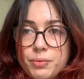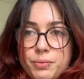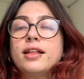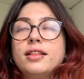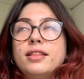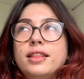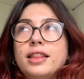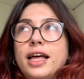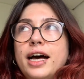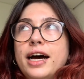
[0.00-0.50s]

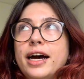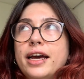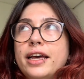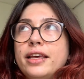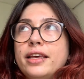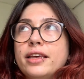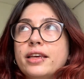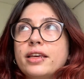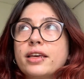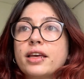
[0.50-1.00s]

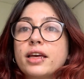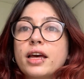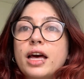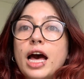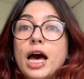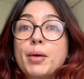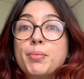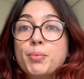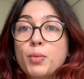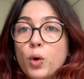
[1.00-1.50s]
Like
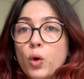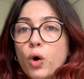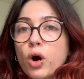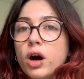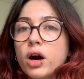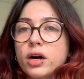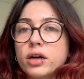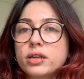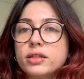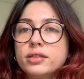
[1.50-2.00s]
amor,
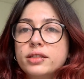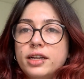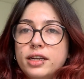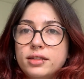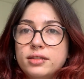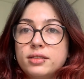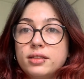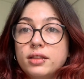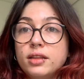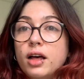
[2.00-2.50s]
that
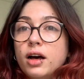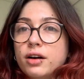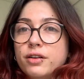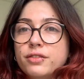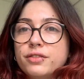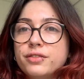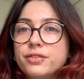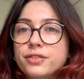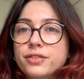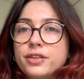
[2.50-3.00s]
is love.